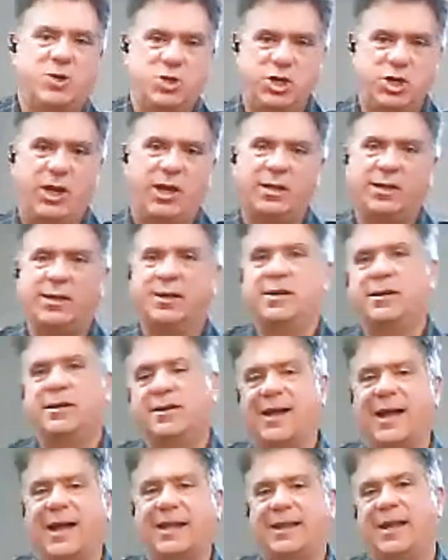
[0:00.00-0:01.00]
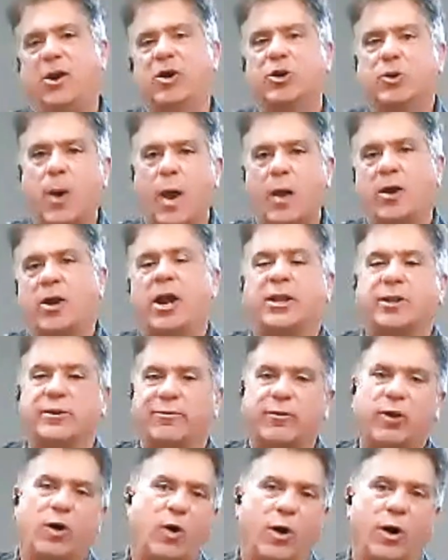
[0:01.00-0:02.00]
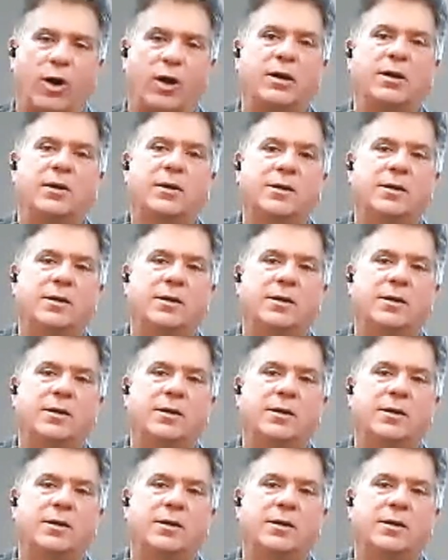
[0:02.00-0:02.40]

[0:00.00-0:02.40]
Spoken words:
machine and they're grounded on the floor.